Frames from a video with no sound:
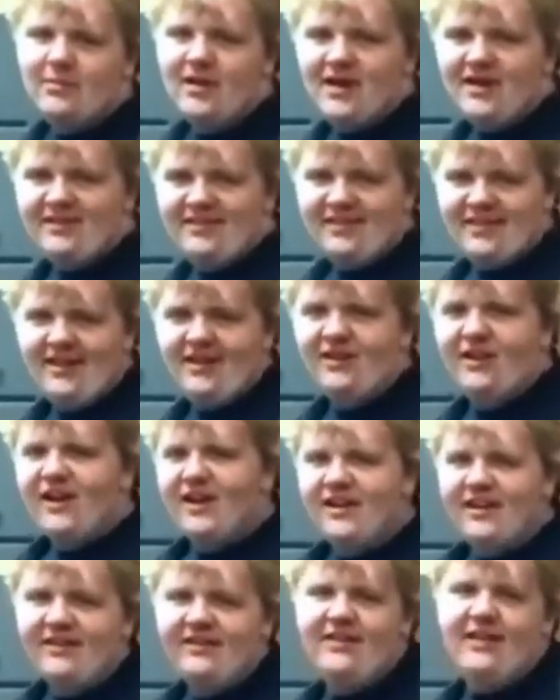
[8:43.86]
Bye,
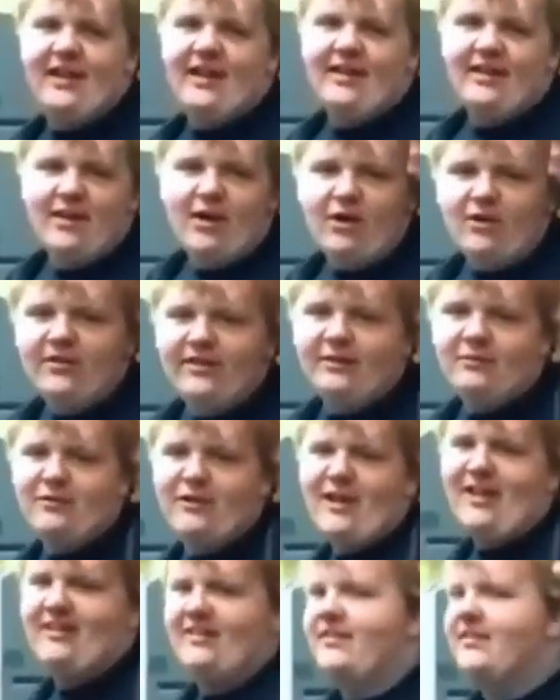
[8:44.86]
Sarah, and all the
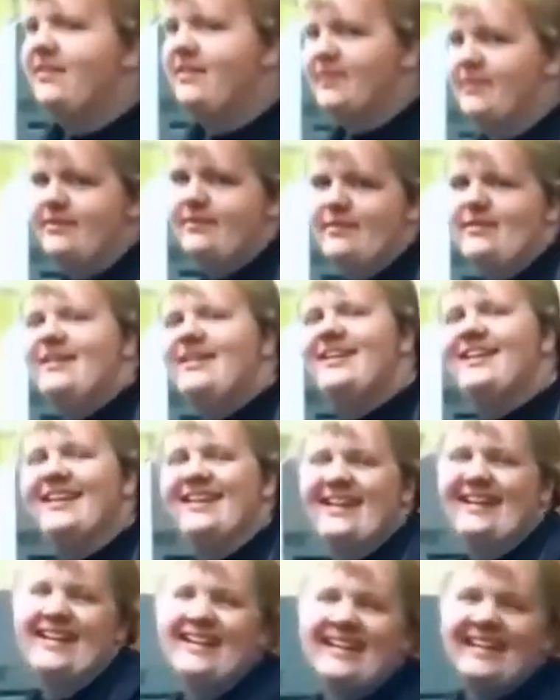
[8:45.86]
rest.
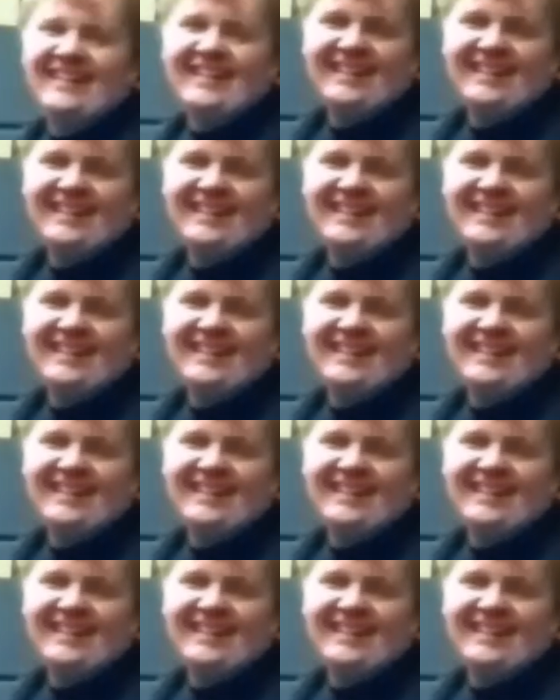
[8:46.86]
I